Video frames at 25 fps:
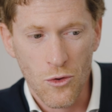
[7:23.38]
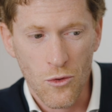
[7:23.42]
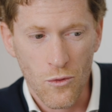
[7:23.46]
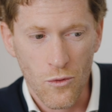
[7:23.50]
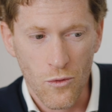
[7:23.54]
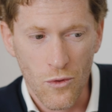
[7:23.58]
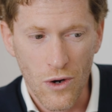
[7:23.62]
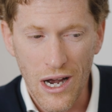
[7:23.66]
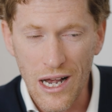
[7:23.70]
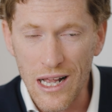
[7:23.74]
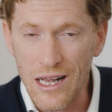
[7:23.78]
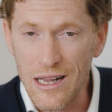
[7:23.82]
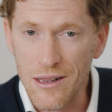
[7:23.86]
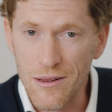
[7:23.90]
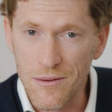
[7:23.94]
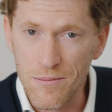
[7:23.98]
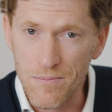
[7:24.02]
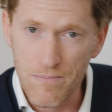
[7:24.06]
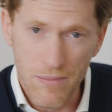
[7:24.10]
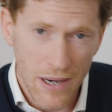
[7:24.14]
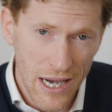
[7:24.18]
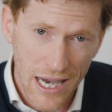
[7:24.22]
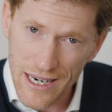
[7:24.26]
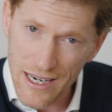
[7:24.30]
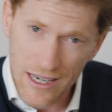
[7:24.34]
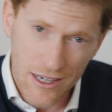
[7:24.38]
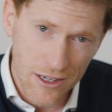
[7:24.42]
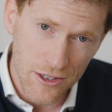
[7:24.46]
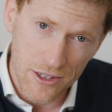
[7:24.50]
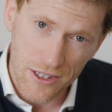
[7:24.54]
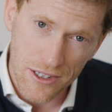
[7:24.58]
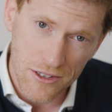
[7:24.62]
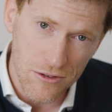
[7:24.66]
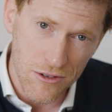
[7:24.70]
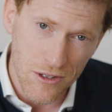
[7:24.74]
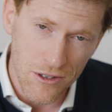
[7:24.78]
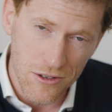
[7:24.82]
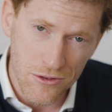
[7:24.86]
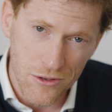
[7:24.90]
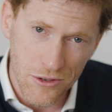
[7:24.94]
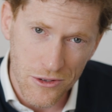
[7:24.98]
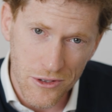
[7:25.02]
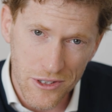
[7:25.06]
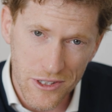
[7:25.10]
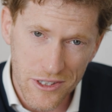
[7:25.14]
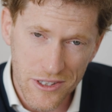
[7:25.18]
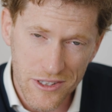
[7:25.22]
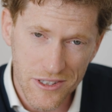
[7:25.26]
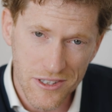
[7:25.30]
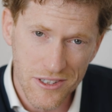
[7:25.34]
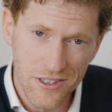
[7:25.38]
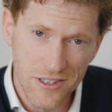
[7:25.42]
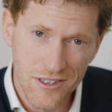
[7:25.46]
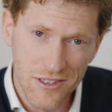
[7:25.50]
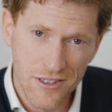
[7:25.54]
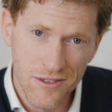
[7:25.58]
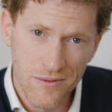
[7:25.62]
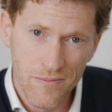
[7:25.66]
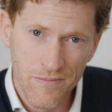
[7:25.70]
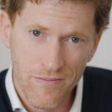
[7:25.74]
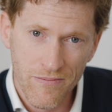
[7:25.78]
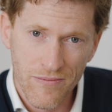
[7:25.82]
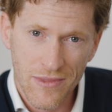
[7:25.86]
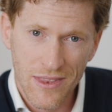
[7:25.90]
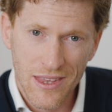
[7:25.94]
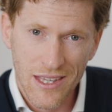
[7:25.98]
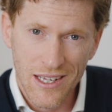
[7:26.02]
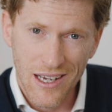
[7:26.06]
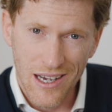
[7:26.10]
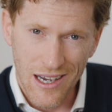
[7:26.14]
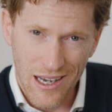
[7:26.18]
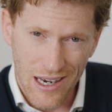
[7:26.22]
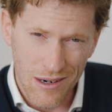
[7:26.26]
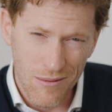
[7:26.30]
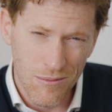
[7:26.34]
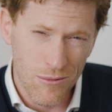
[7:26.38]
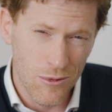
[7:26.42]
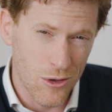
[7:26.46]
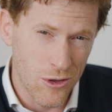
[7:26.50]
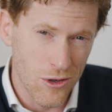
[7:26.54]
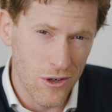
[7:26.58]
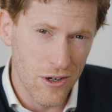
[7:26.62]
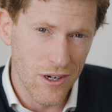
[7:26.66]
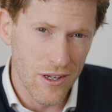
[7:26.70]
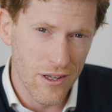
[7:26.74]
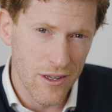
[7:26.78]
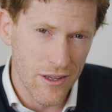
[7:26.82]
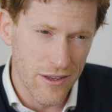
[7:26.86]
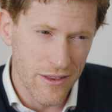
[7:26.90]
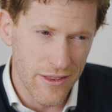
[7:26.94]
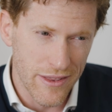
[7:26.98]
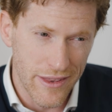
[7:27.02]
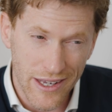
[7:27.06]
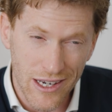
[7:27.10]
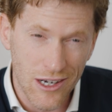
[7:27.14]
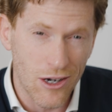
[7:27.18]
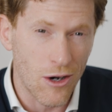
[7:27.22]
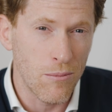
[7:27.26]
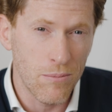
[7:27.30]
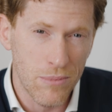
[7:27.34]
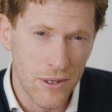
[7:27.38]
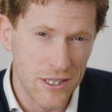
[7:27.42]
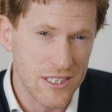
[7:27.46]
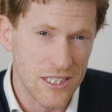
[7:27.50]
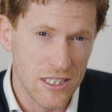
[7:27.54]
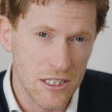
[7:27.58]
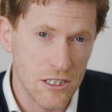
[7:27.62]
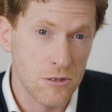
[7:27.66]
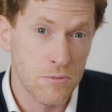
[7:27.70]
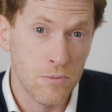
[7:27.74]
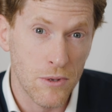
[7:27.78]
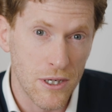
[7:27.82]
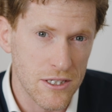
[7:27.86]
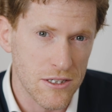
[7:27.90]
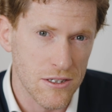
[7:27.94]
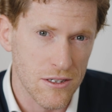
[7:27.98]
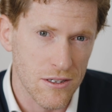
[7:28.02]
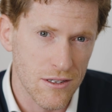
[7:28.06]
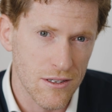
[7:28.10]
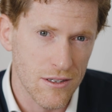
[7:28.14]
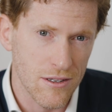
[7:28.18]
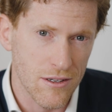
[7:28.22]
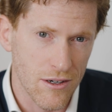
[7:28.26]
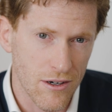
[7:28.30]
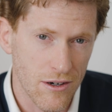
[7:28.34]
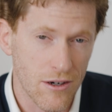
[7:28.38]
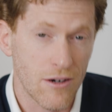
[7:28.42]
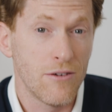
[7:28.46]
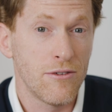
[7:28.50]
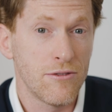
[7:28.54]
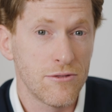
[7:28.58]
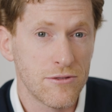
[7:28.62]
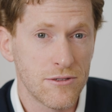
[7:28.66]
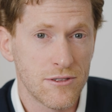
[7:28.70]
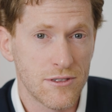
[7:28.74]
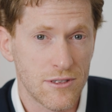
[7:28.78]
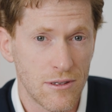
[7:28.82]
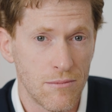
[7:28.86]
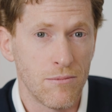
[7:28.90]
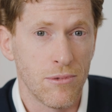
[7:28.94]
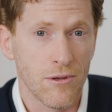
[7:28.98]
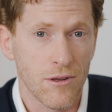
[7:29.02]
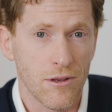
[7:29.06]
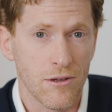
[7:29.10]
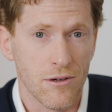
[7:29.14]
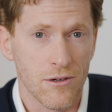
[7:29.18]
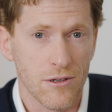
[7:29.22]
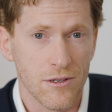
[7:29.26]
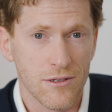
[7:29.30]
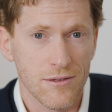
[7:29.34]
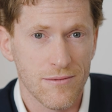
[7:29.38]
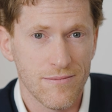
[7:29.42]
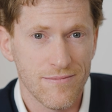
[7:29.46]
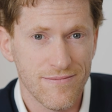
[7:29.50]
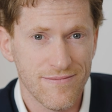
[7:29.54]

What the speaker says: while bad architectural drawings are more the complex expression of simple thought.